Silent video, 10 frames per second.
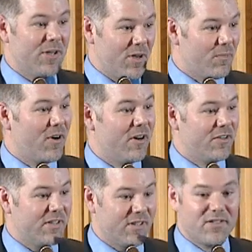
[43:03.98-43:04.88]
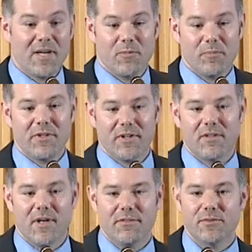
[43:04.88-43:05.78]
been on Mars at a time when we
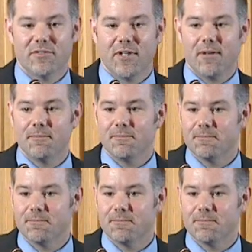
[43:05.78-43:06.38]
think life was there.